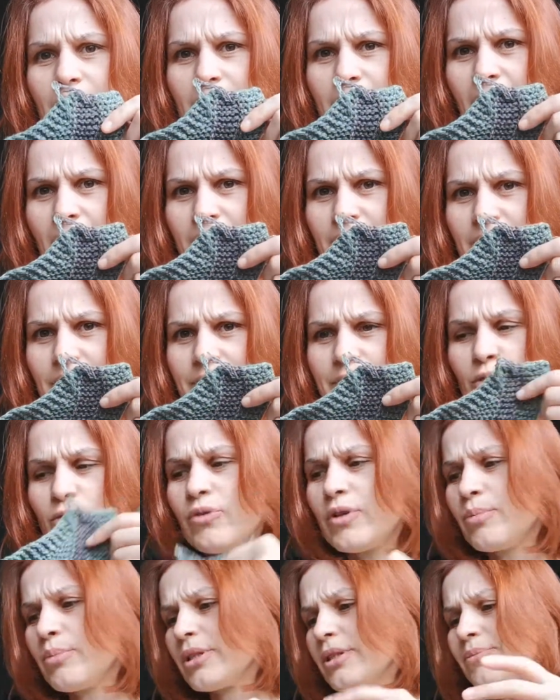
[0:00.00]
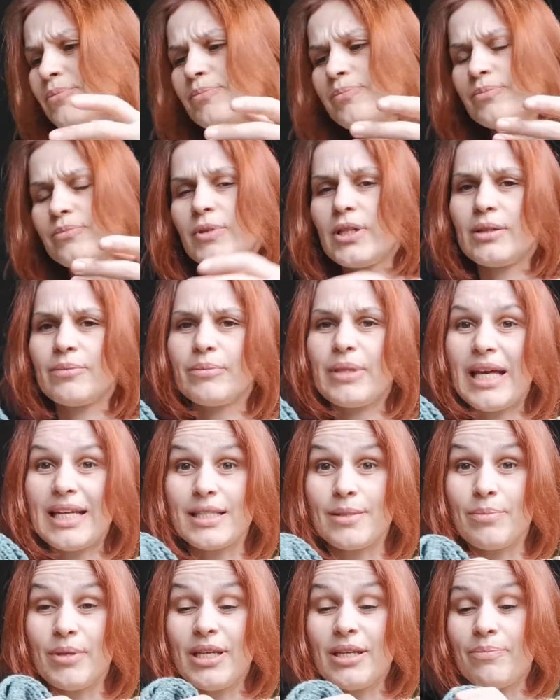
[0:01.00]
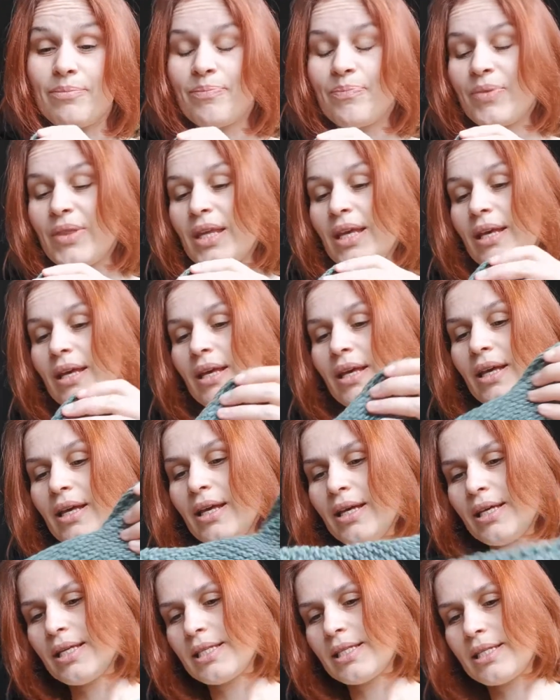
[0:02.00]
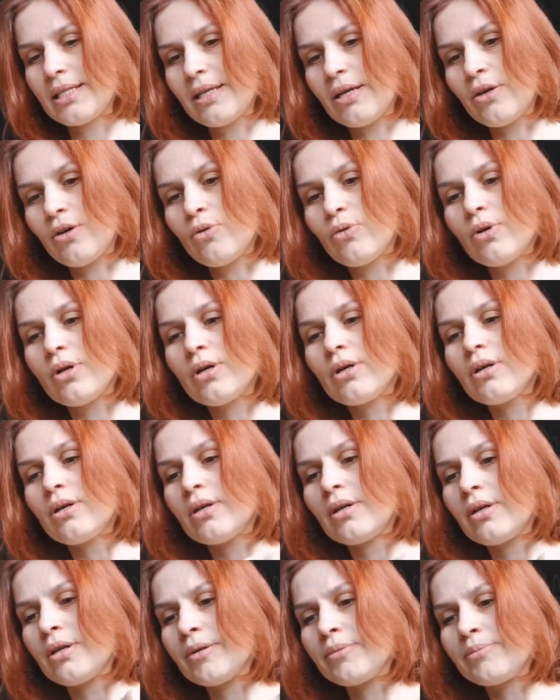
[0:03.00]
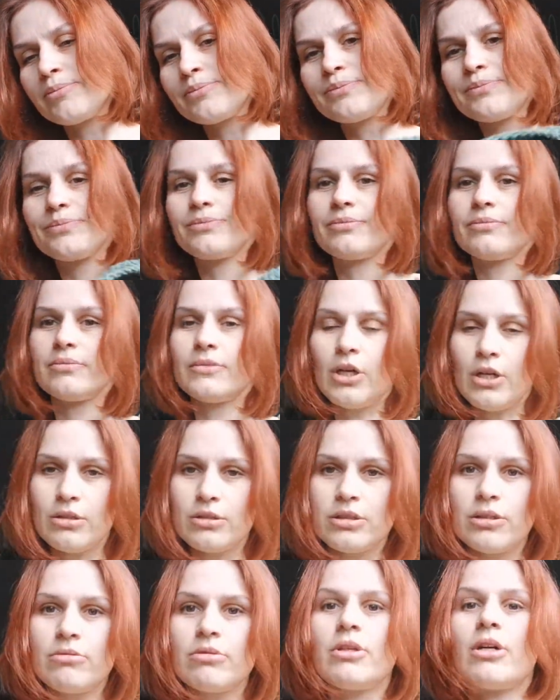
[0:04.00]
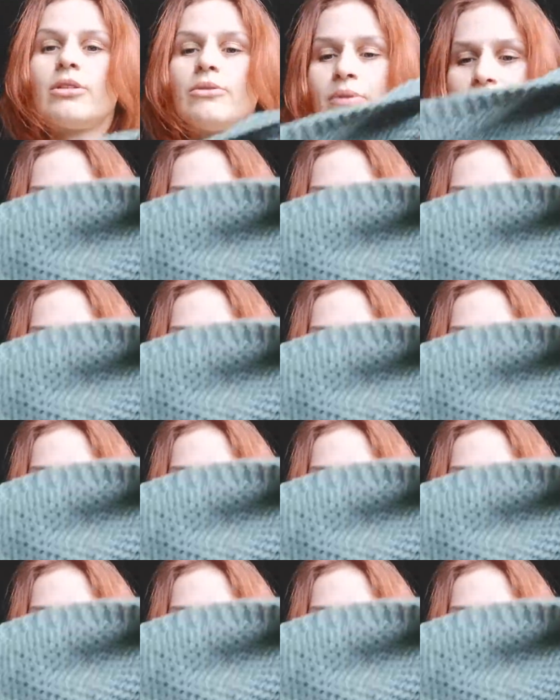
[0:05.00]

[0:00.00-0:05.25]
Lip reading: yarn left over, but well, that's me. So, also not